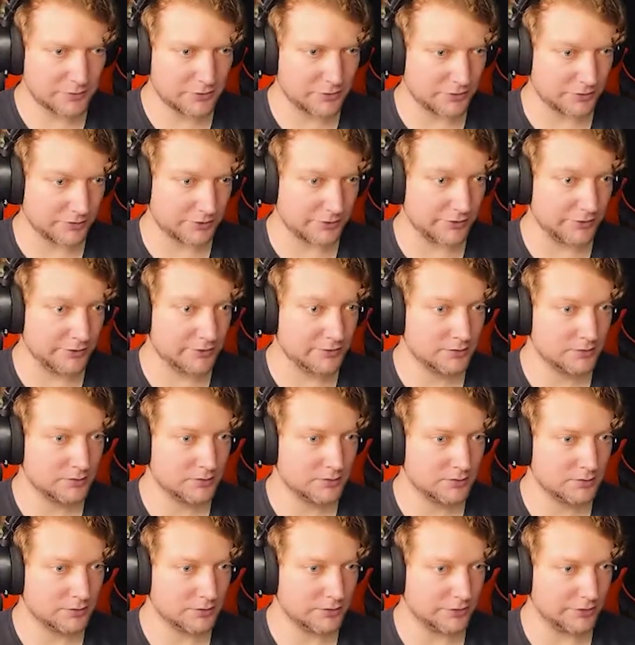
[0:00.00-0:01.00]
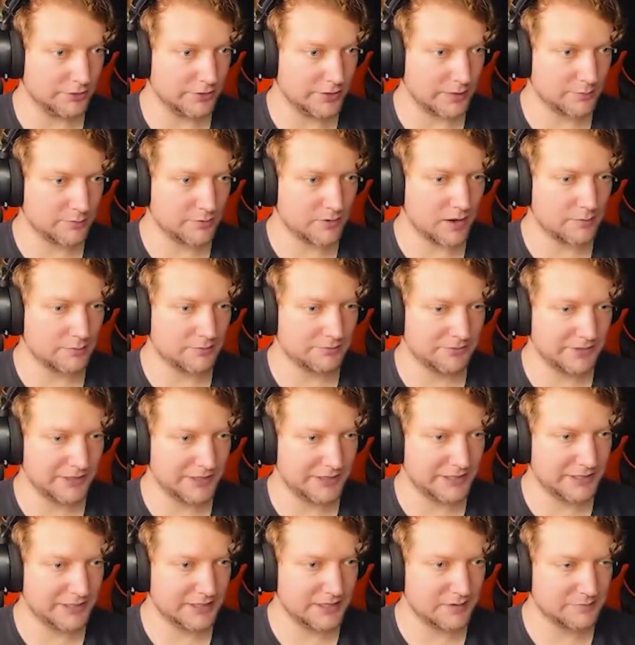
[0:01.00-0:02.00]
Good. Good. I probably
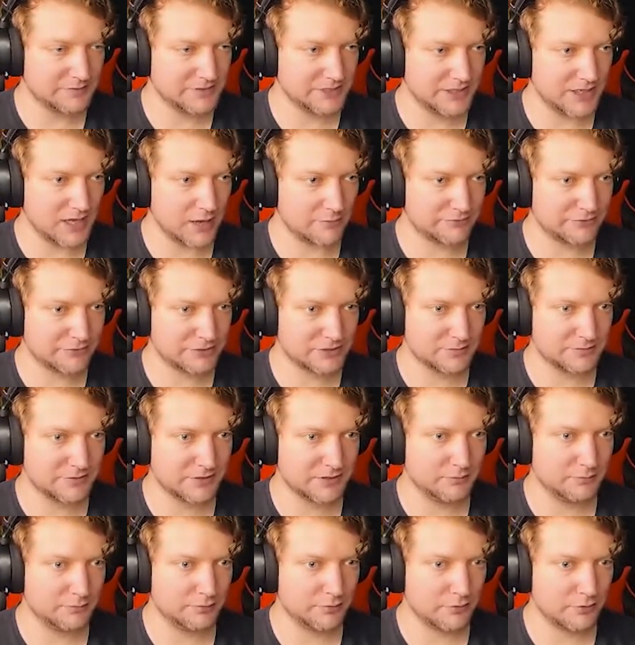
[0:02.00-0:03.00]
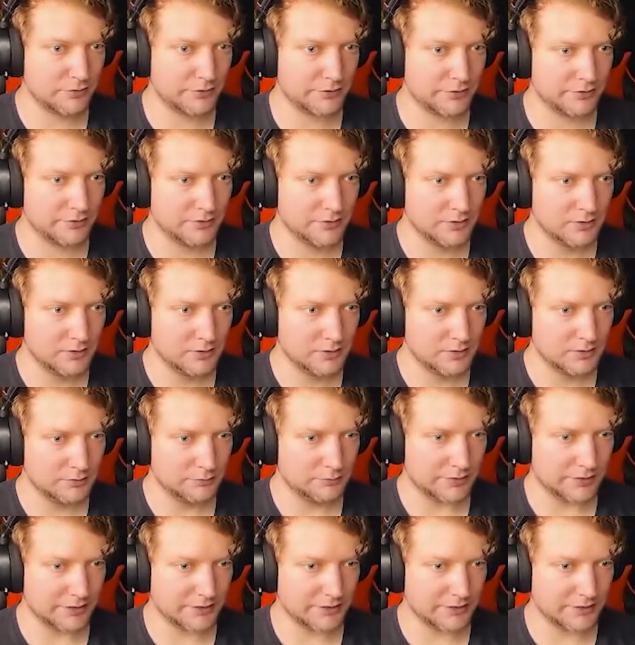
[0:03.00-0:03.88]
need an empty cup for something important, but I